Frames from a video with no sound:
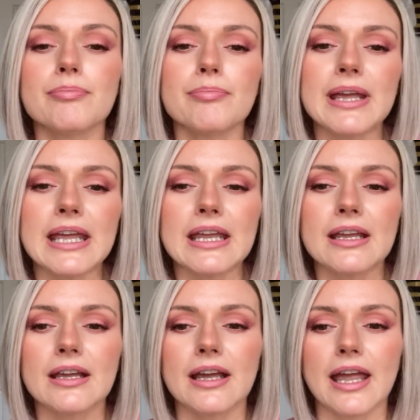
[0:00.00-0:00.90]

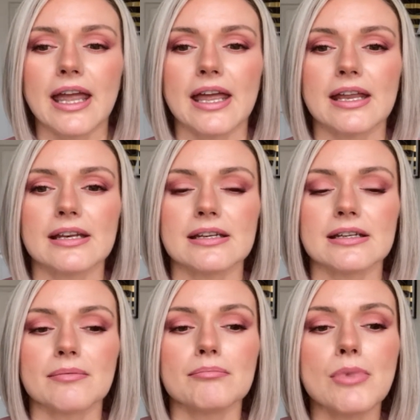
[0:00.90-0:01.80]
pink
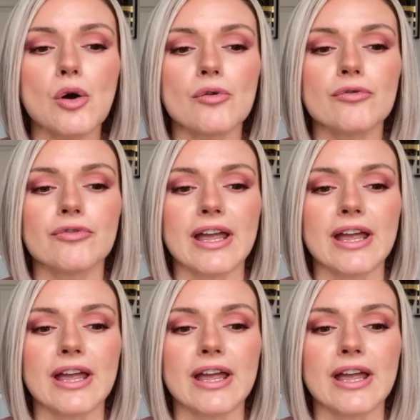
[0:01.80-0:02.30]
and mauve